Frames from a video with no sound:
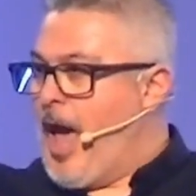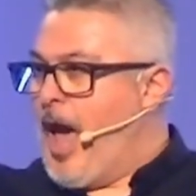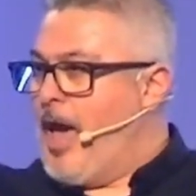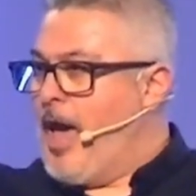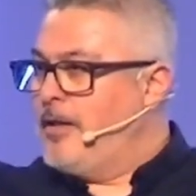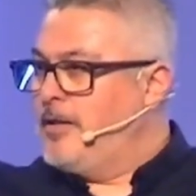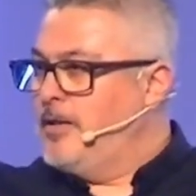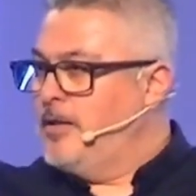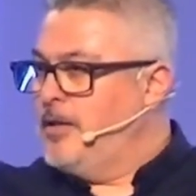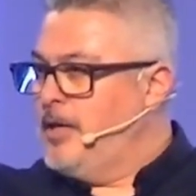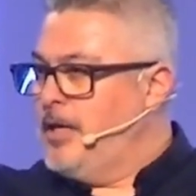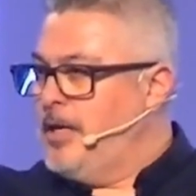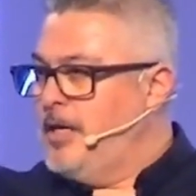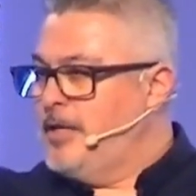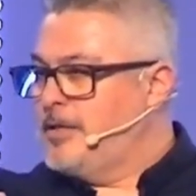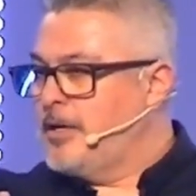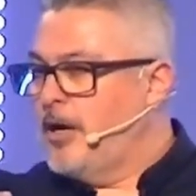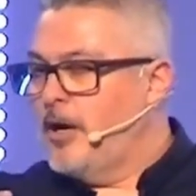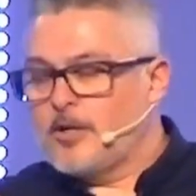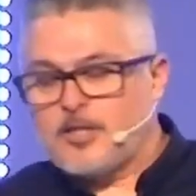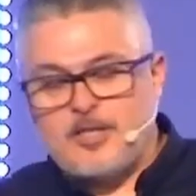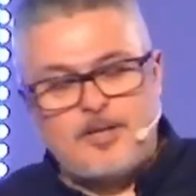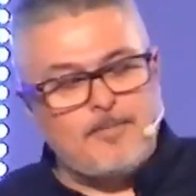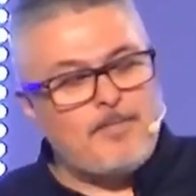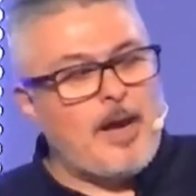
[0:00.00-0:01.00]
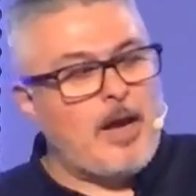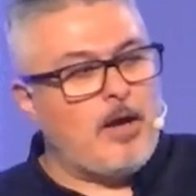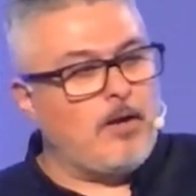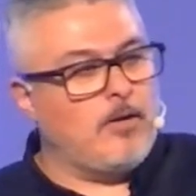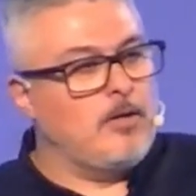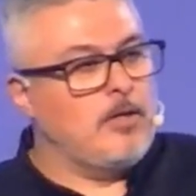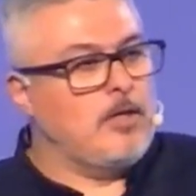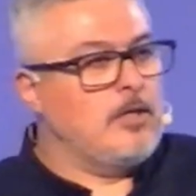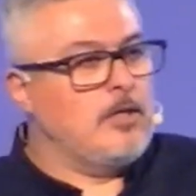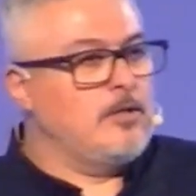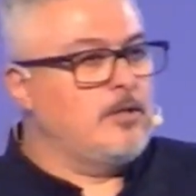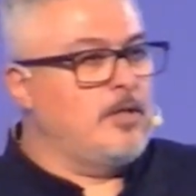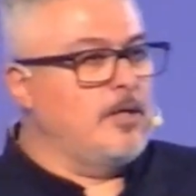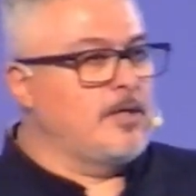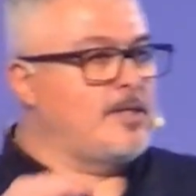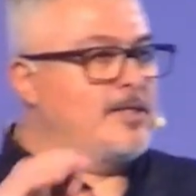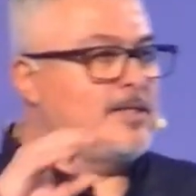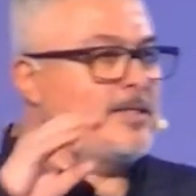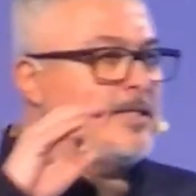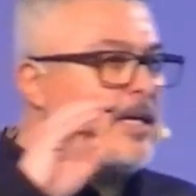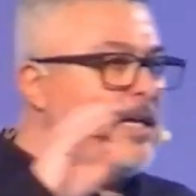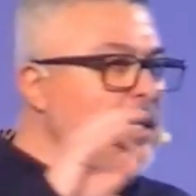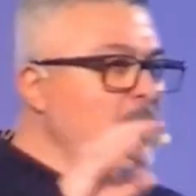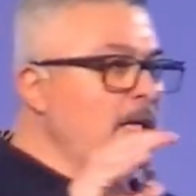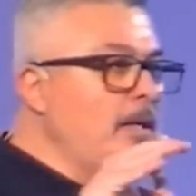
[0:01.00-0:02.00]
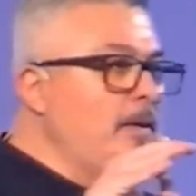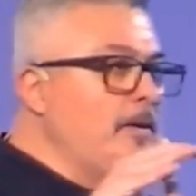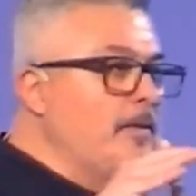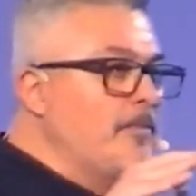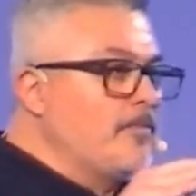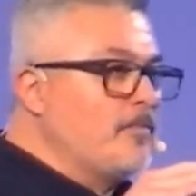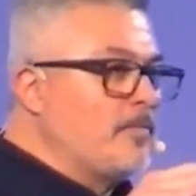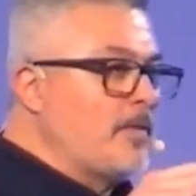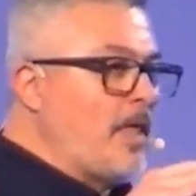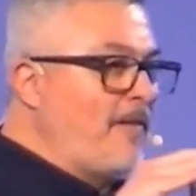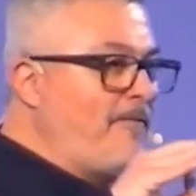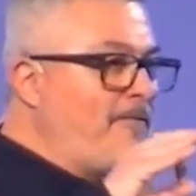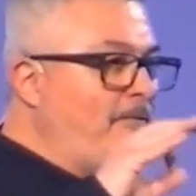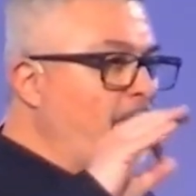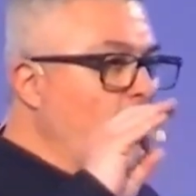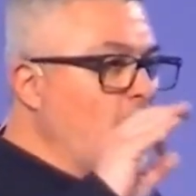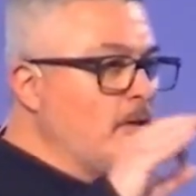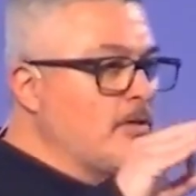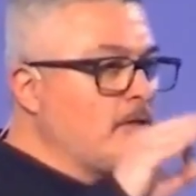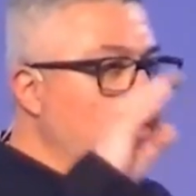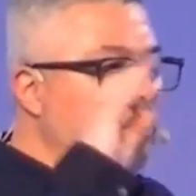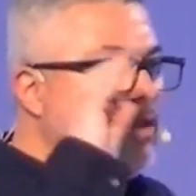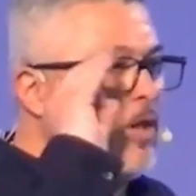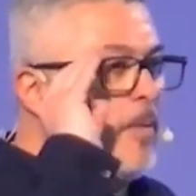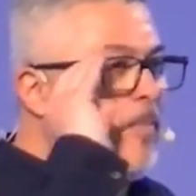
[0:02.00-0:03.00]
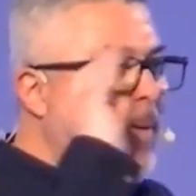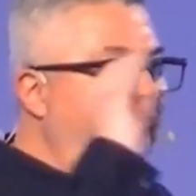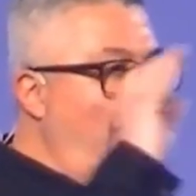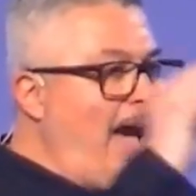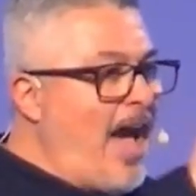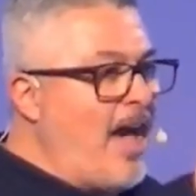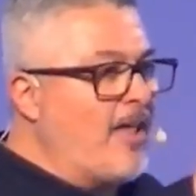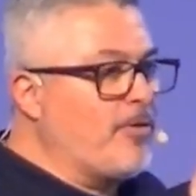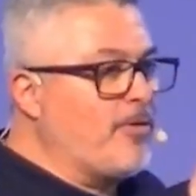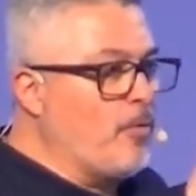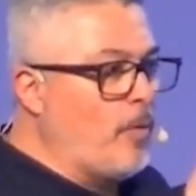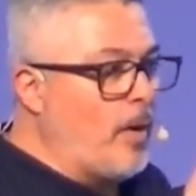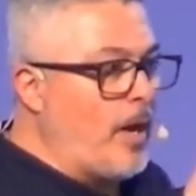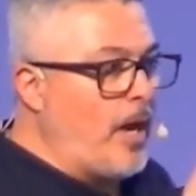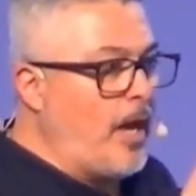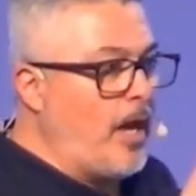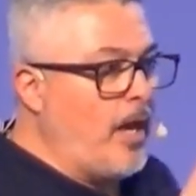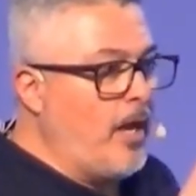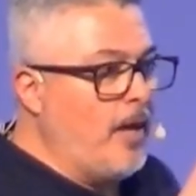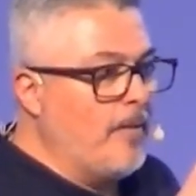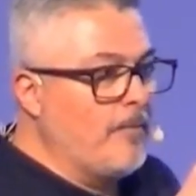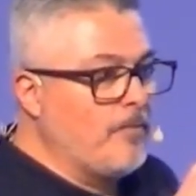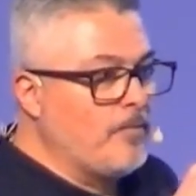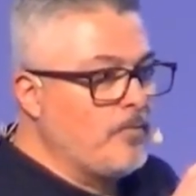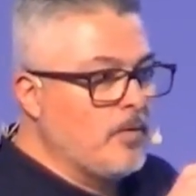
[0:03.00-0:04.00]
And he talks about the seed that falls on the pathway,